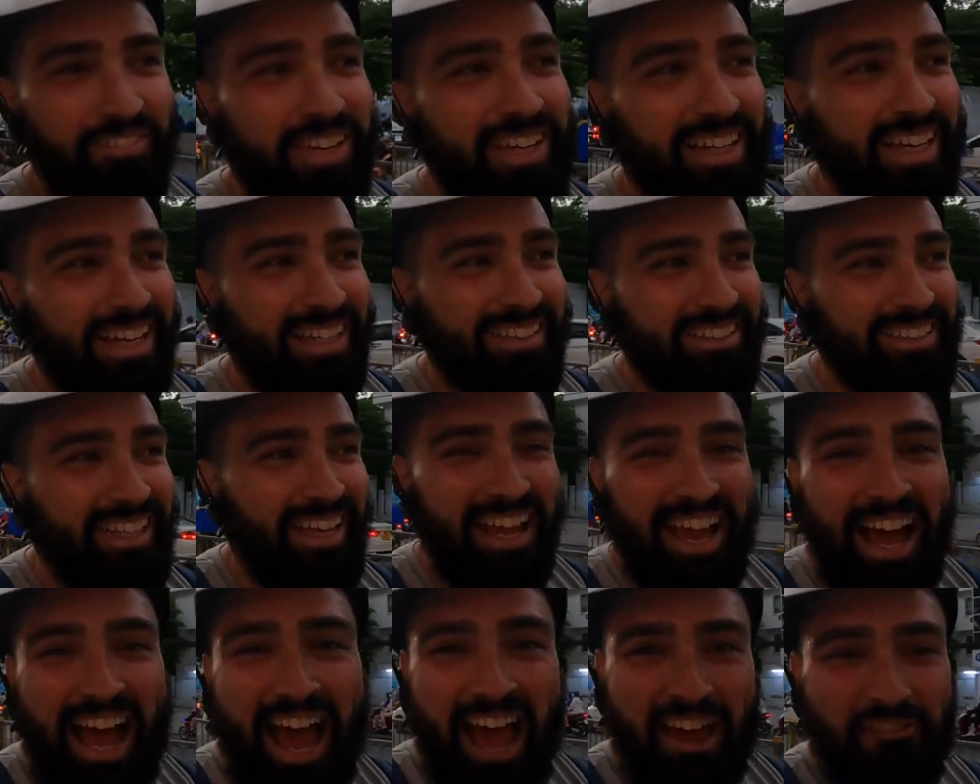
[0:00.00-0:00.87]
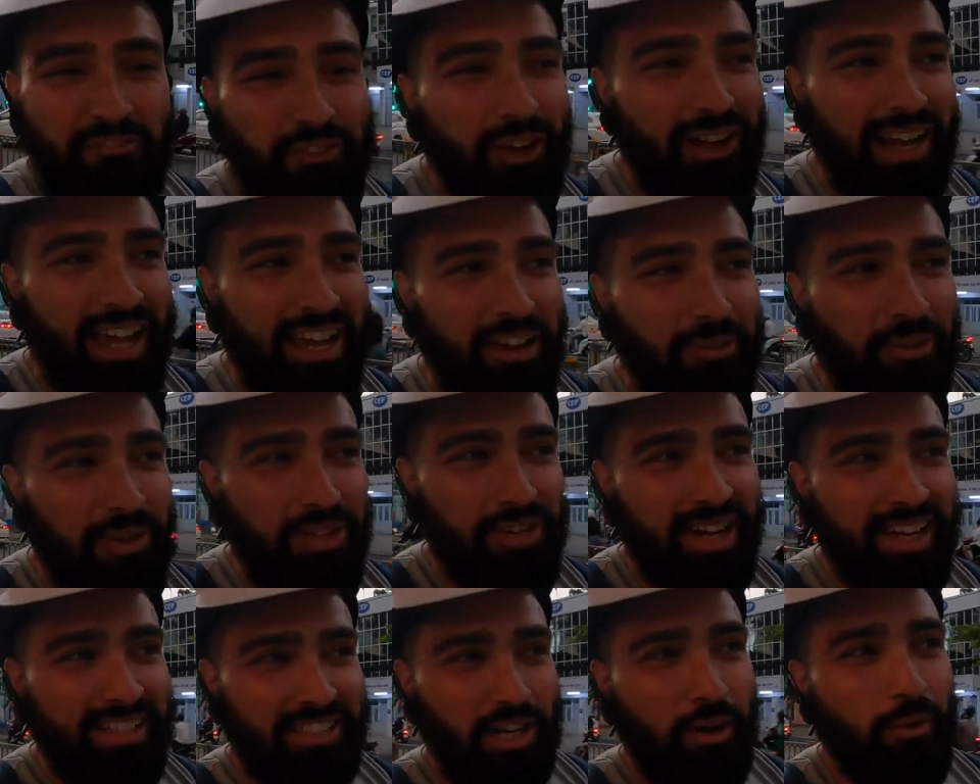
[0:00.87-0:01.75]
Because I feel like
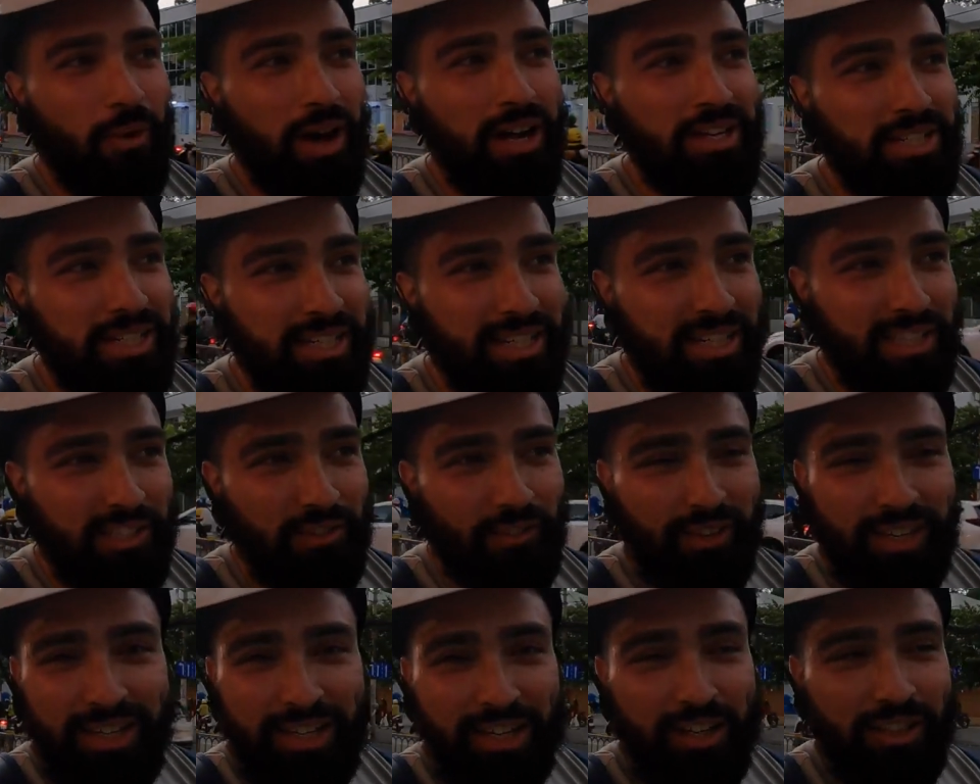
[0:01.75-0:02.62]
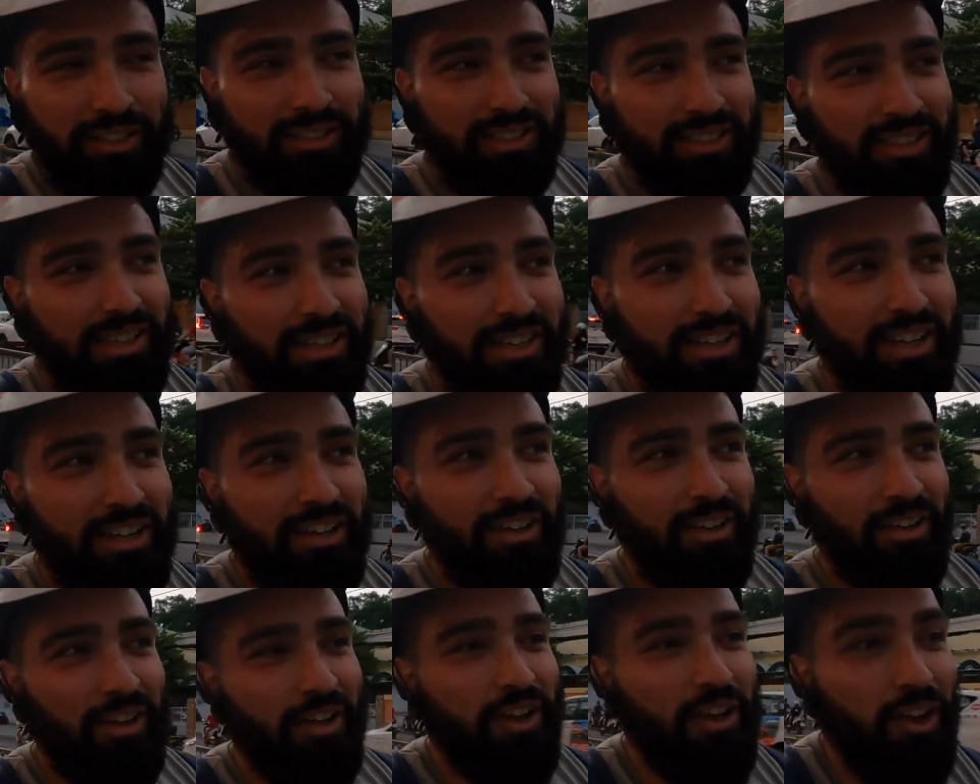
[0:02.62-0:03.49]
when you guys are watching these videos
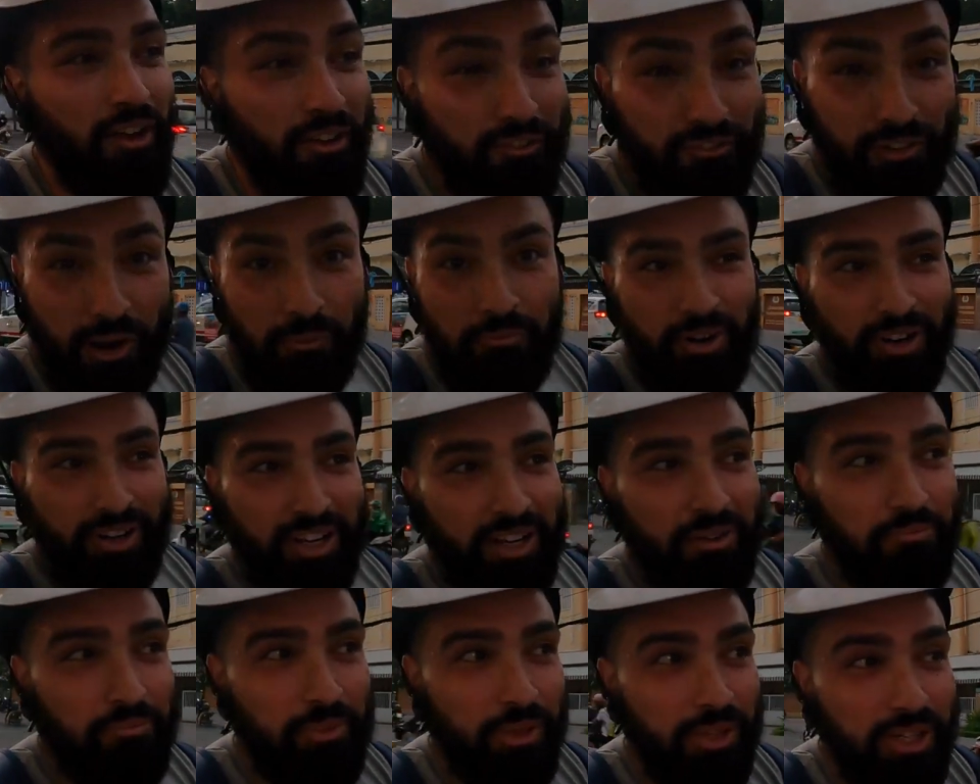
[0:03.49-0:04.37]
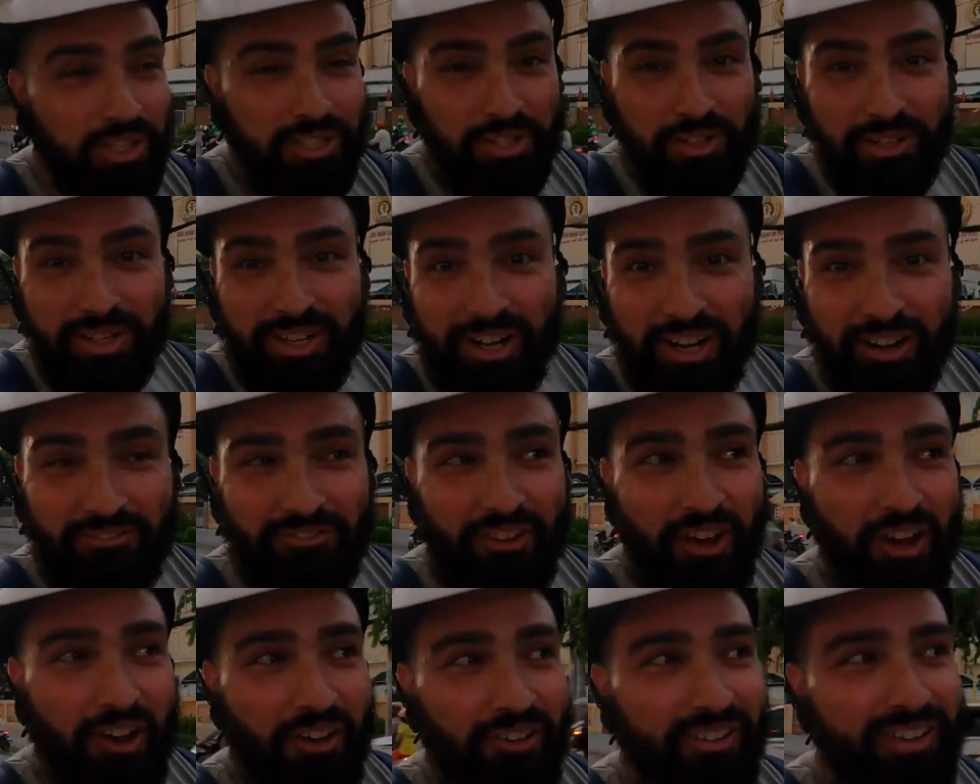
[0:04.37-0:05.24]
from your computer screen or
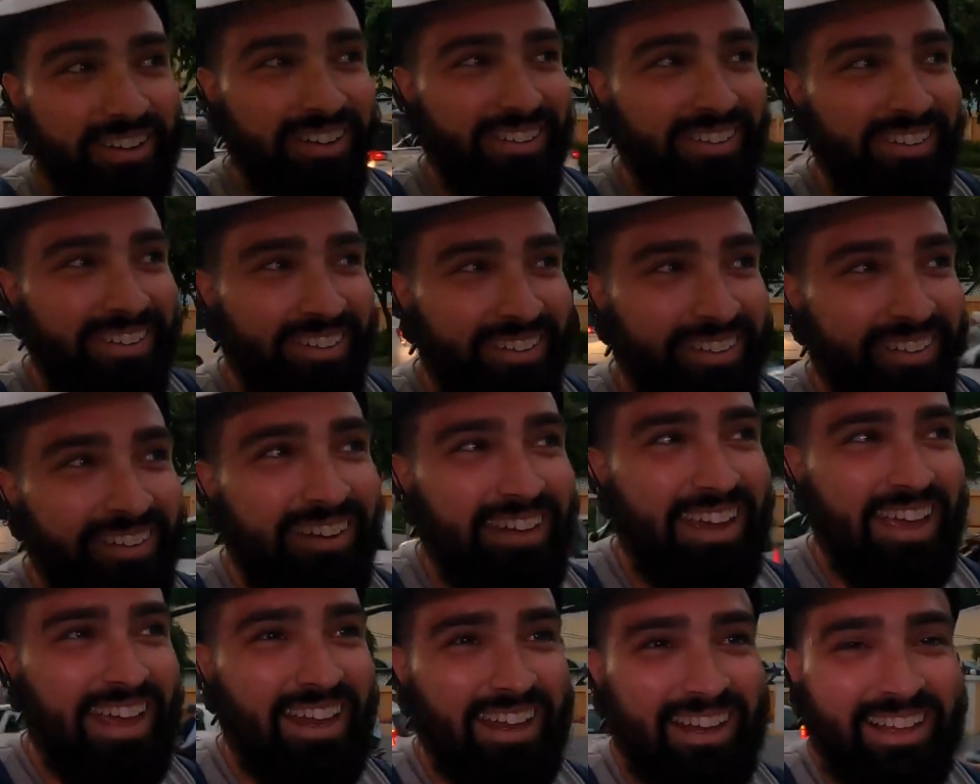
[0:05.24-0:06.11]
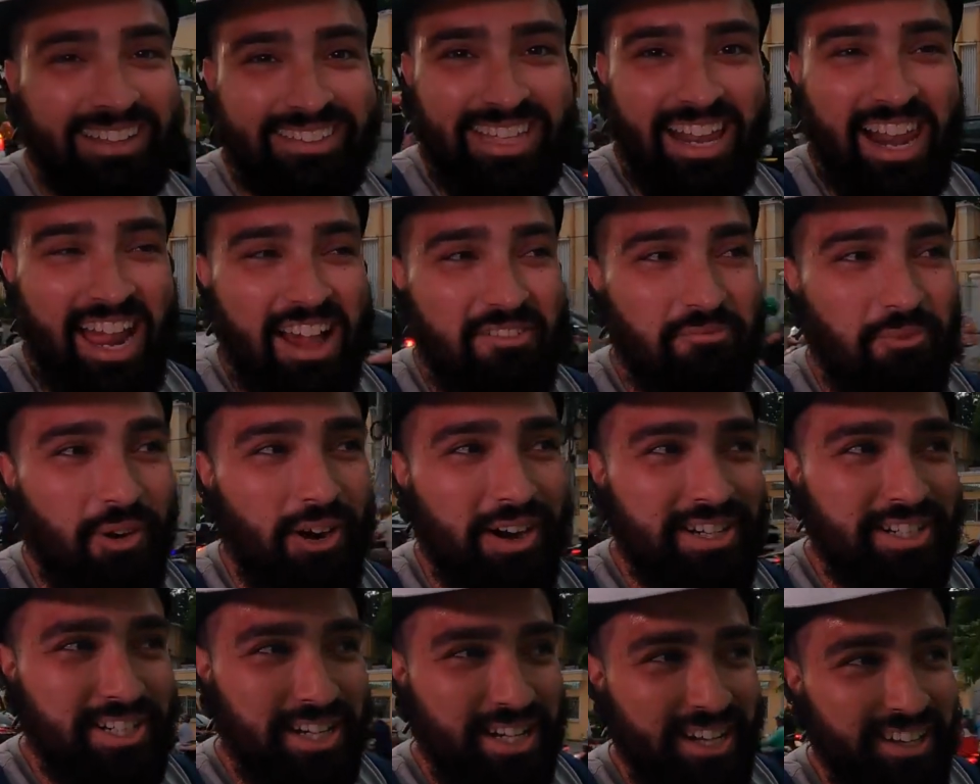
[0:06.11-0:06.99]
phone, it looks a lot
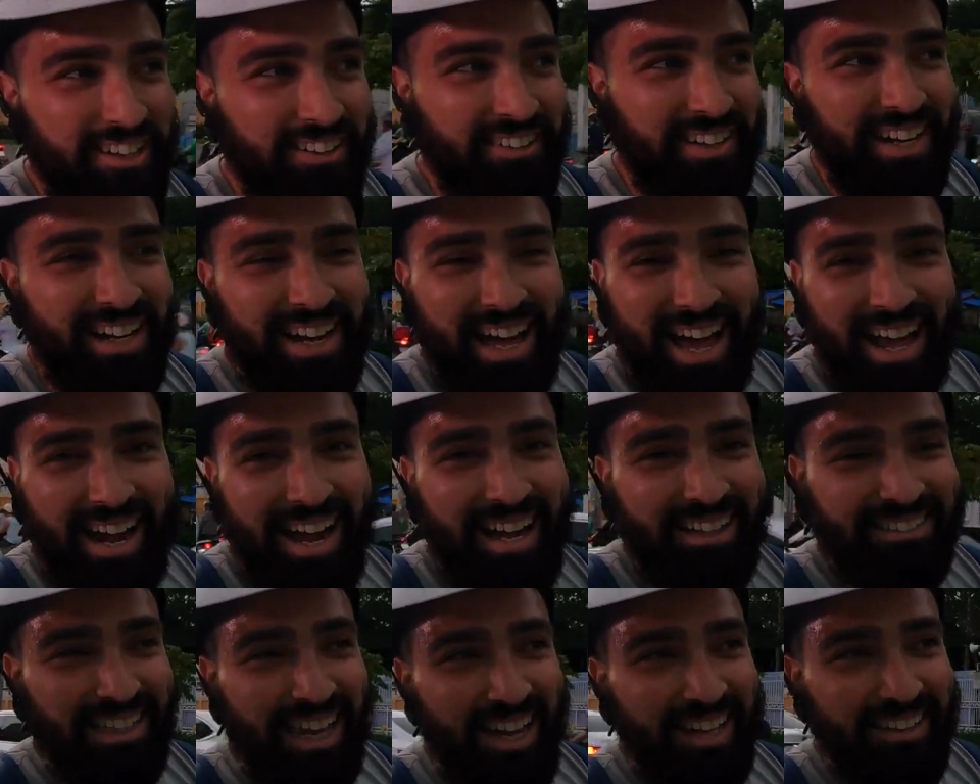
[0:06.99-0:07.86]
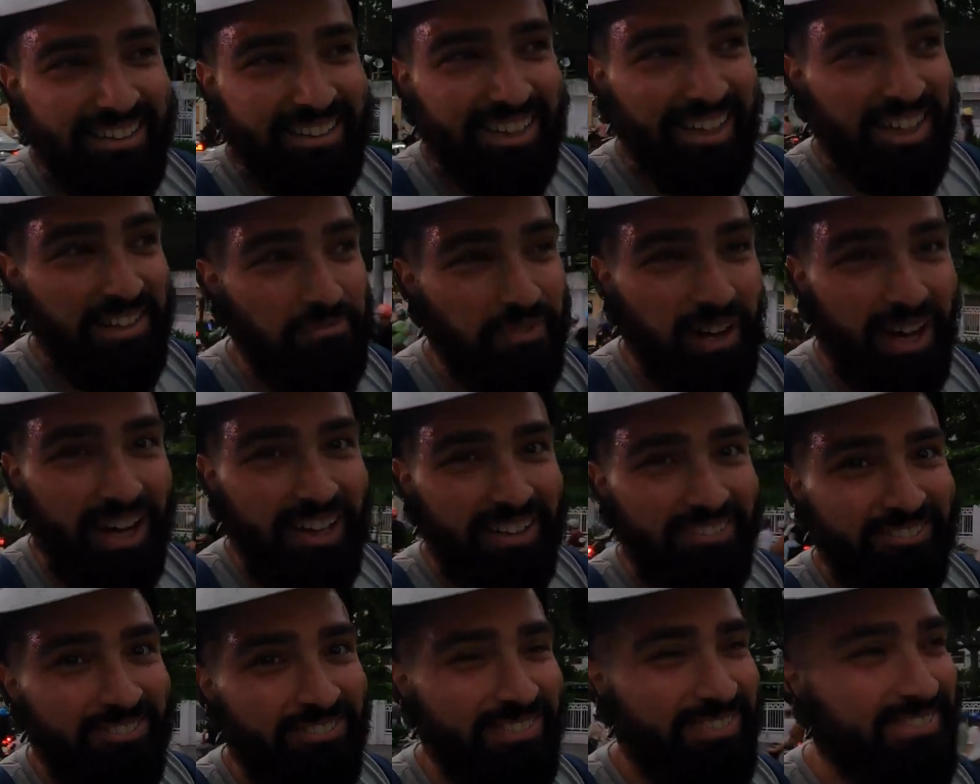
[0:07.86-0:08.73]
more chill and not as hectic,
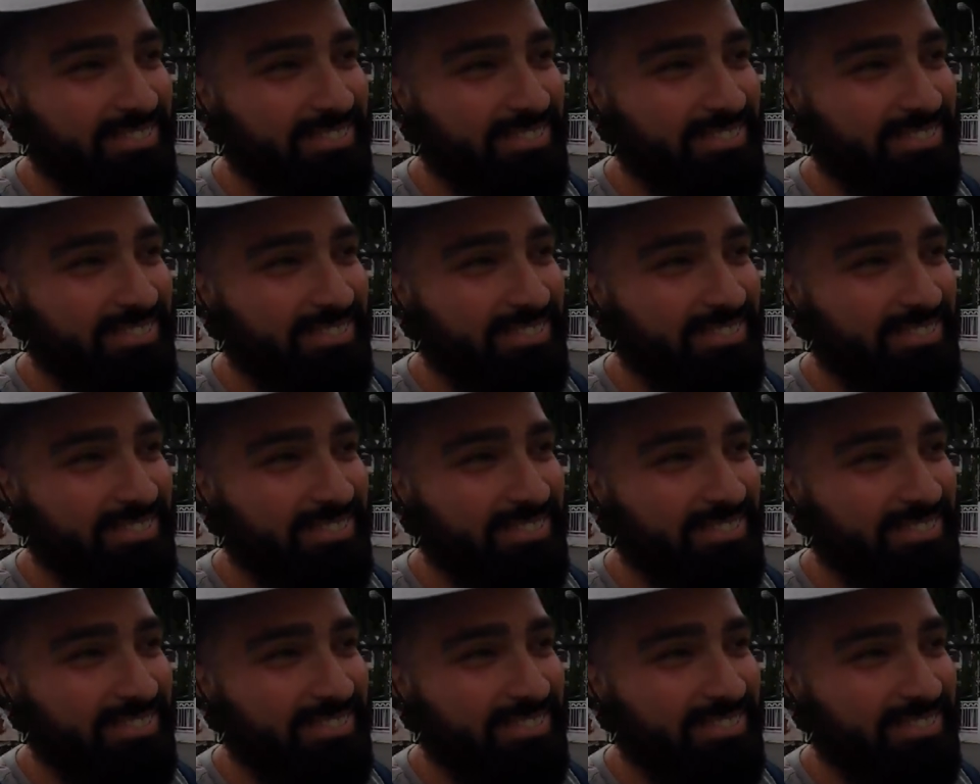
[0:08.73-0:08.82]
but